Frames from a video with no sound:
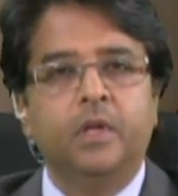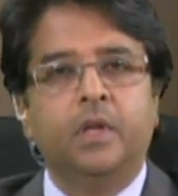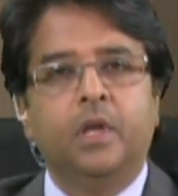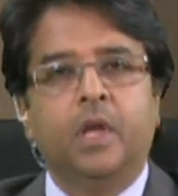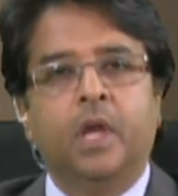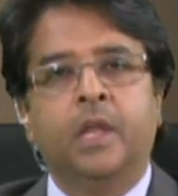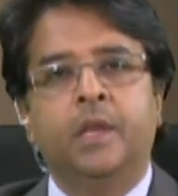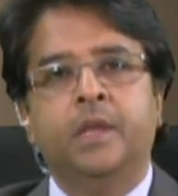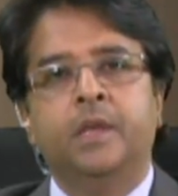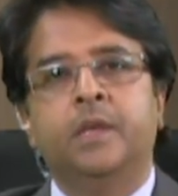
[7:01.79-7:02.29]

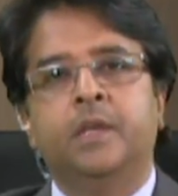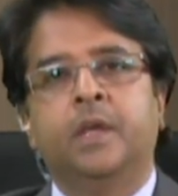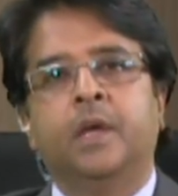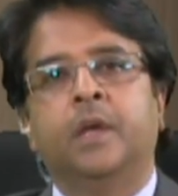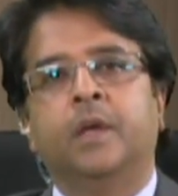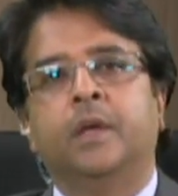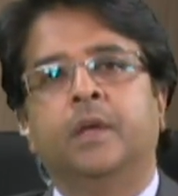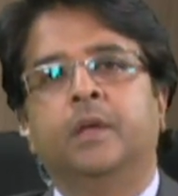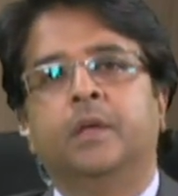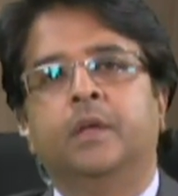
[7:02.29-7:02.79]
And
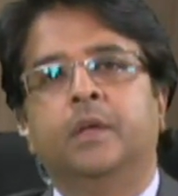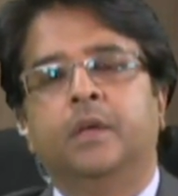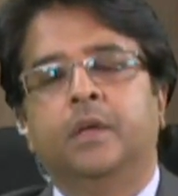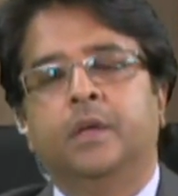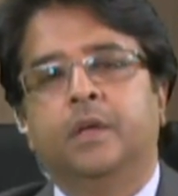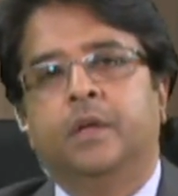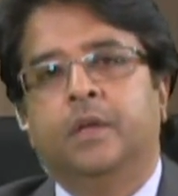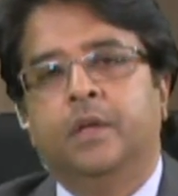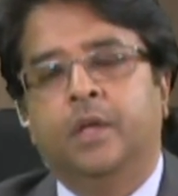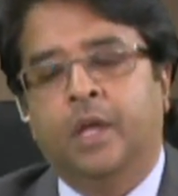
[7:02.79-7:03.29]

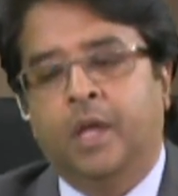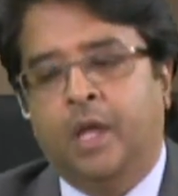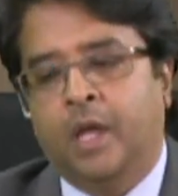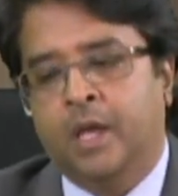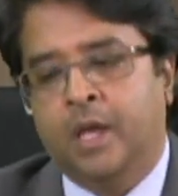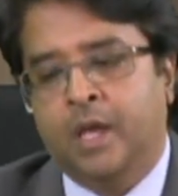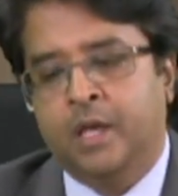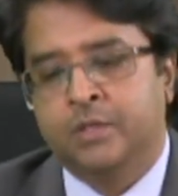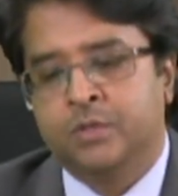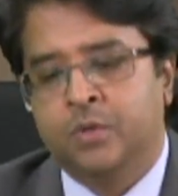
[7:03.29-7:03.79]

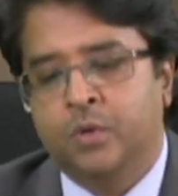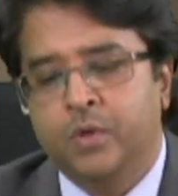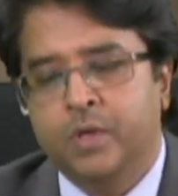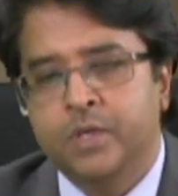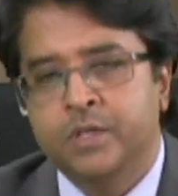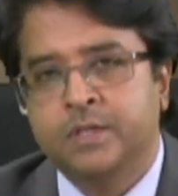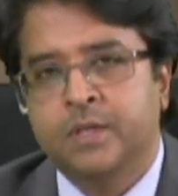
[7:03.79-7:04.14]
as long as